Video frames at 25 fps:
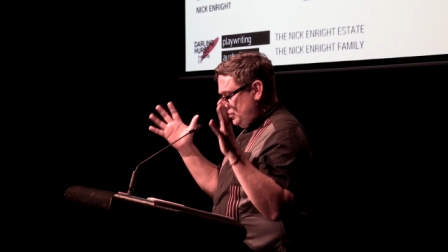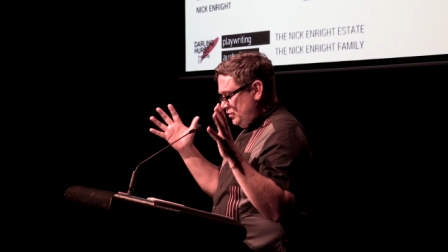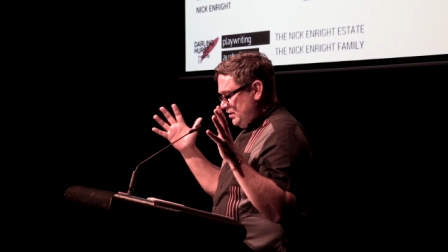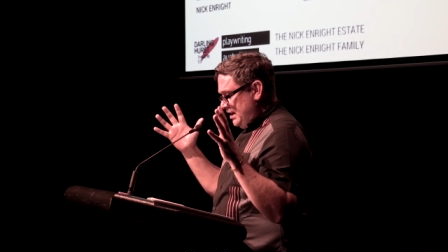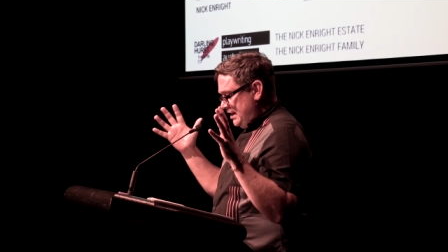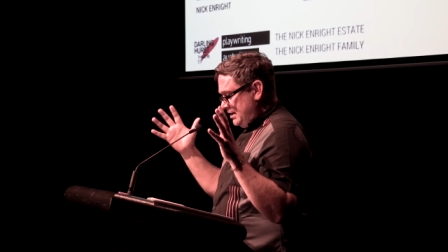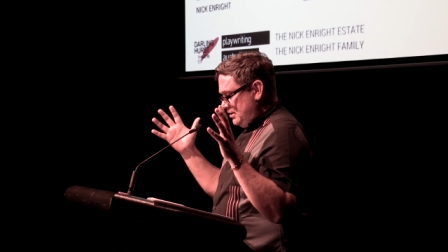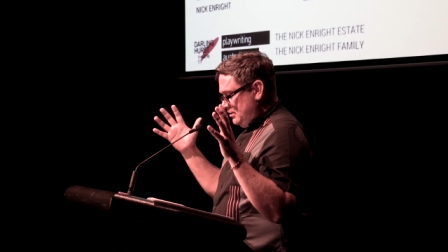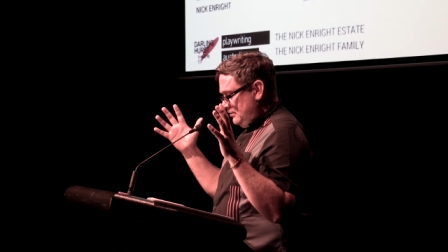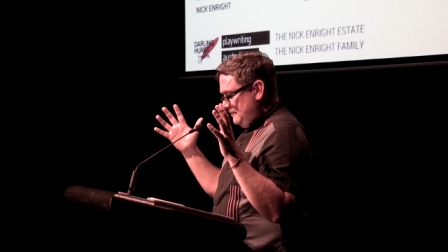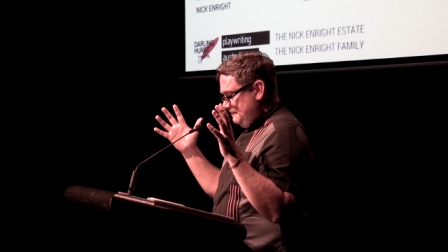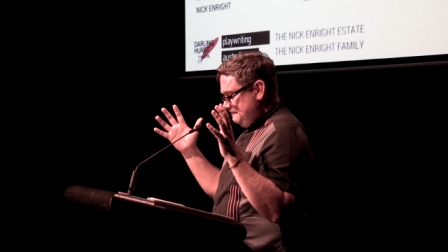
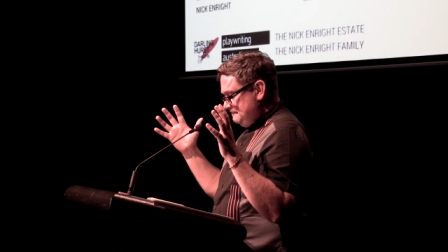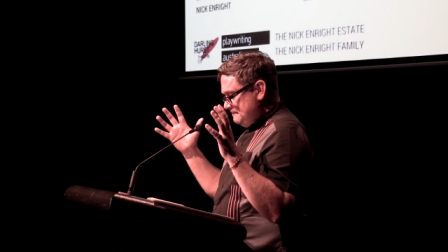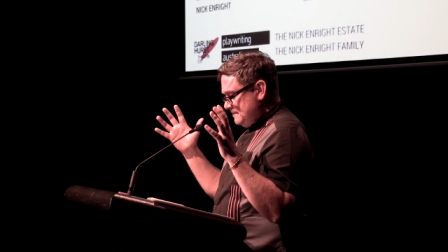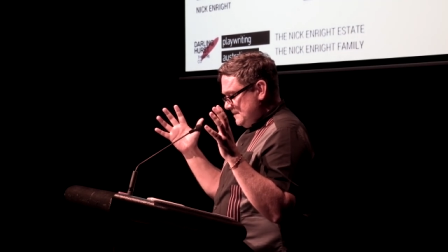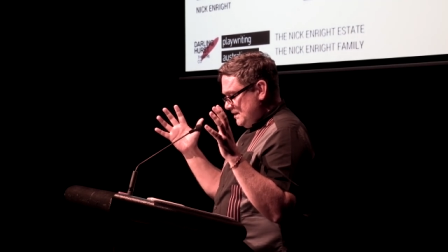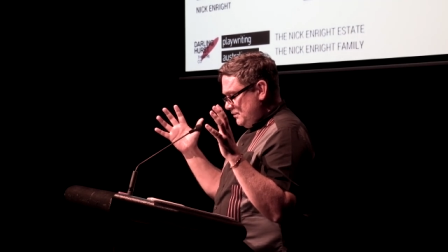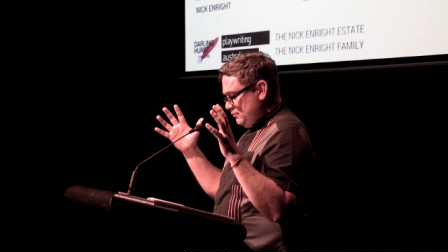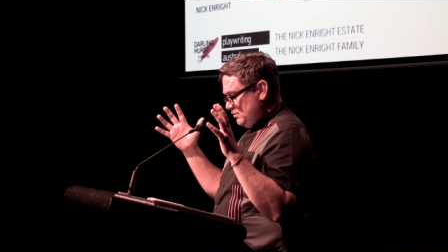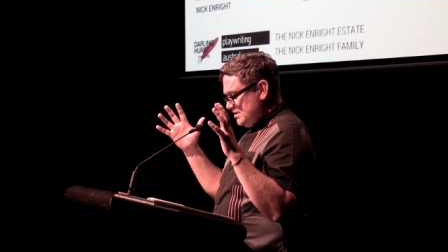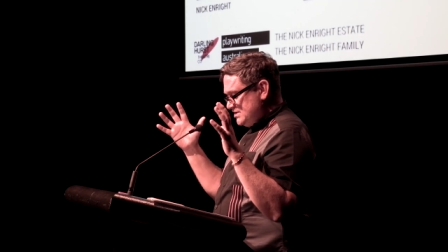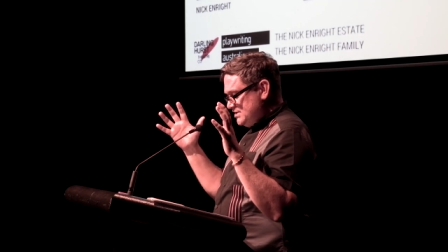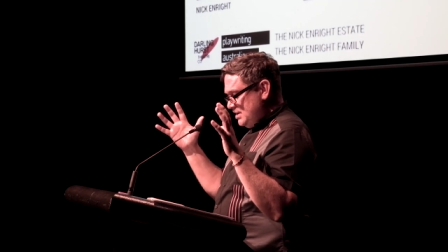Noonuccal,
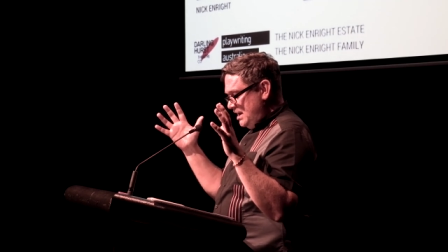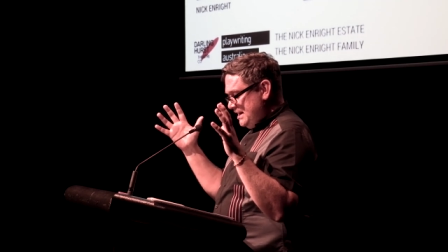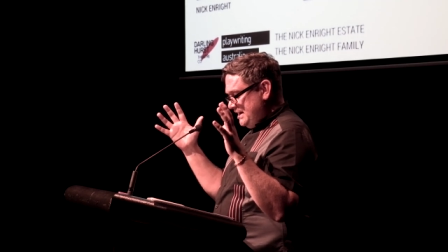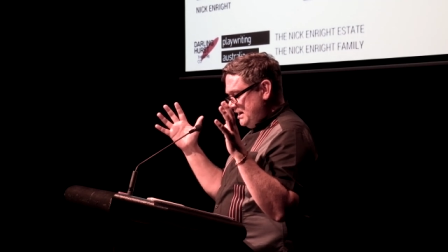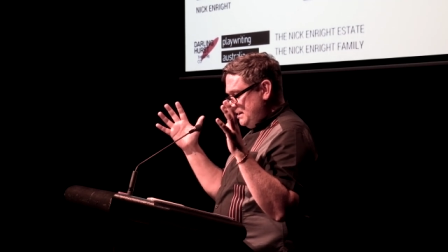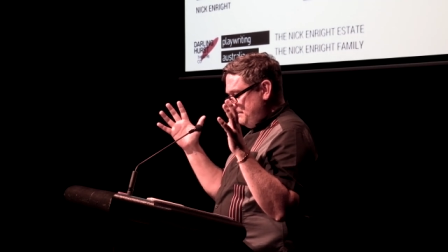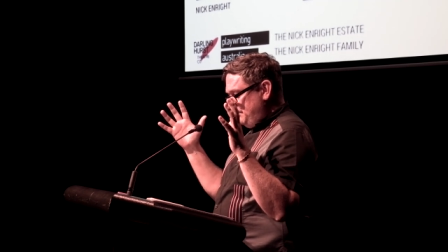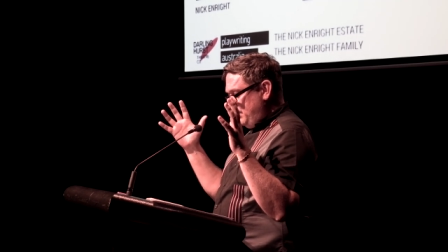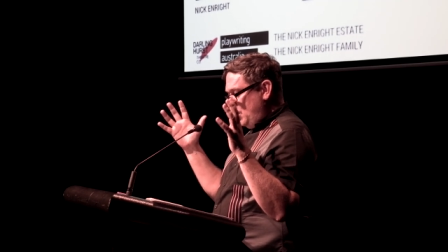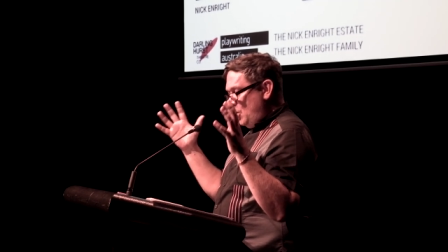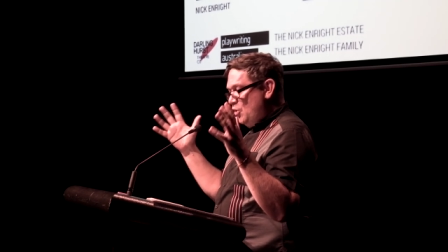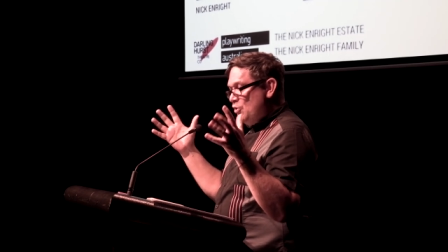
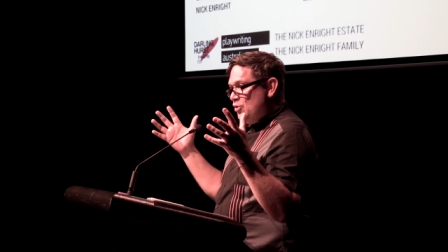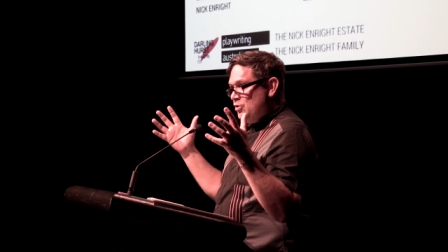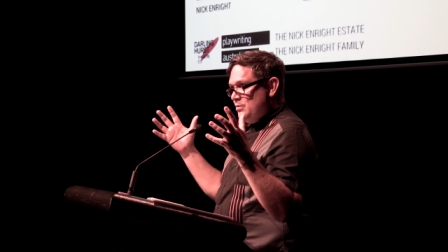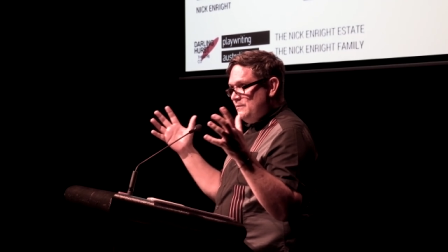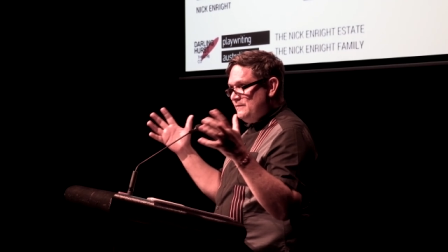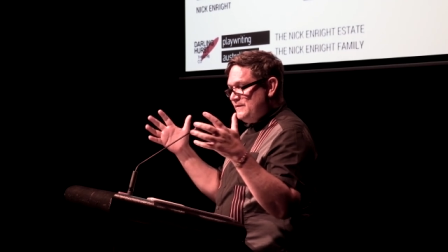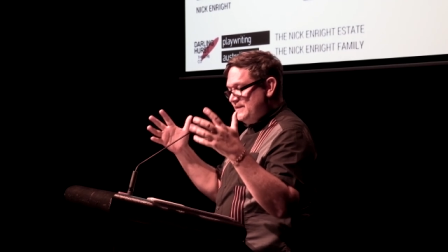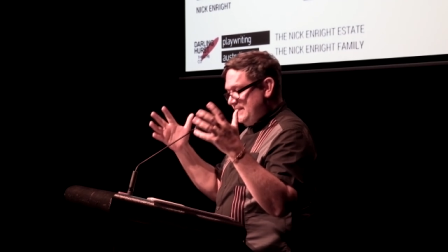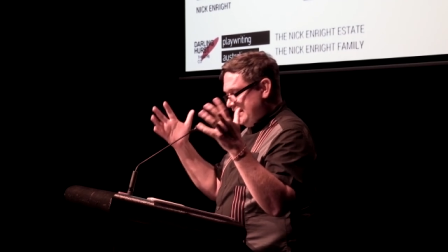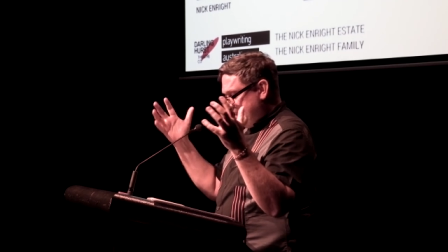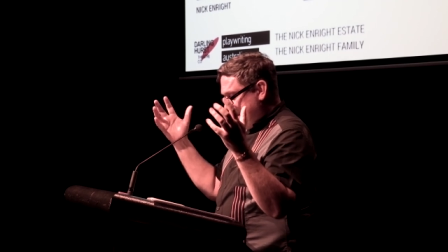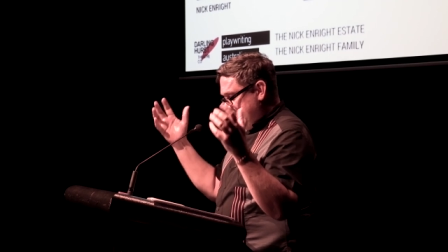recited a
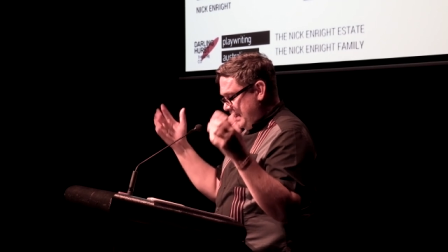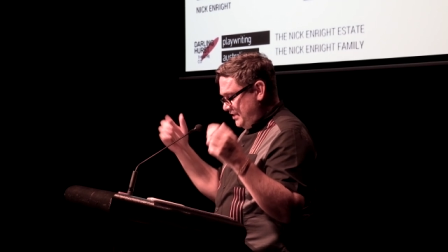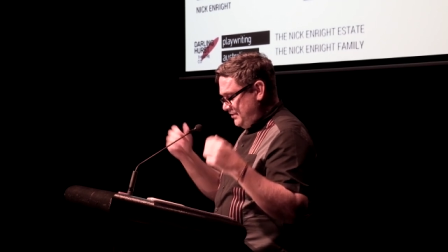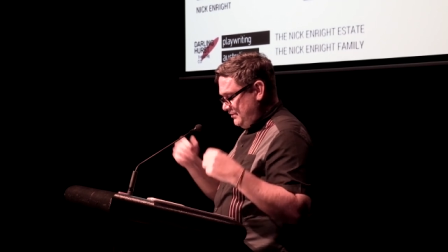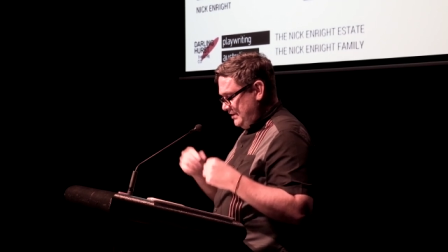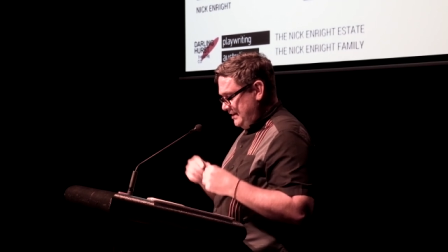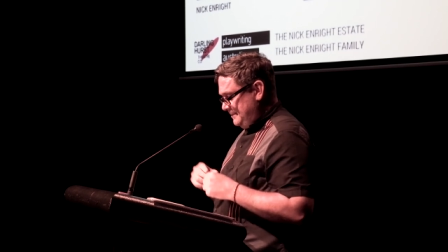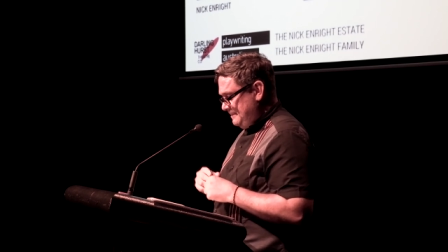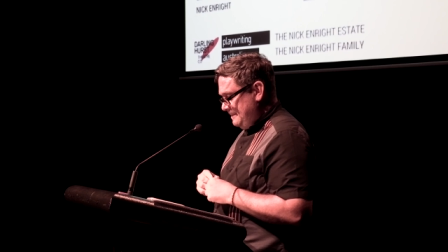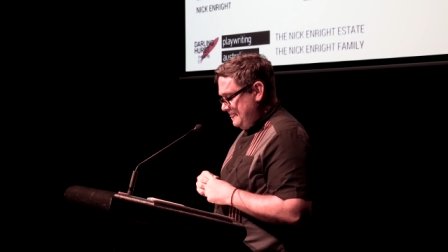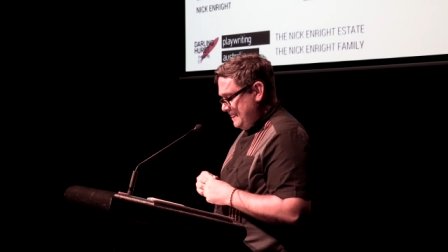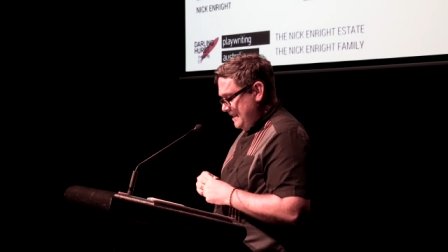poem for the
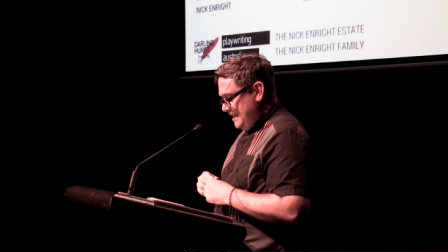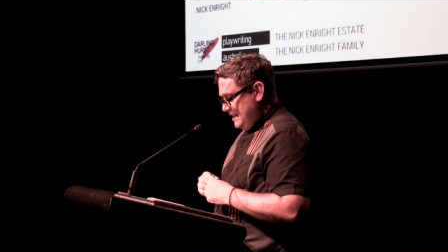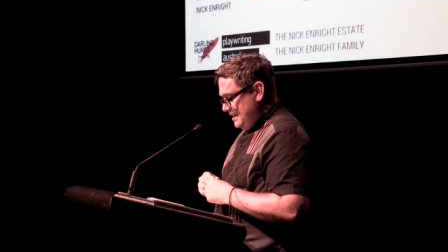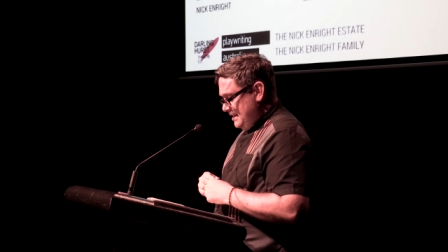gathering.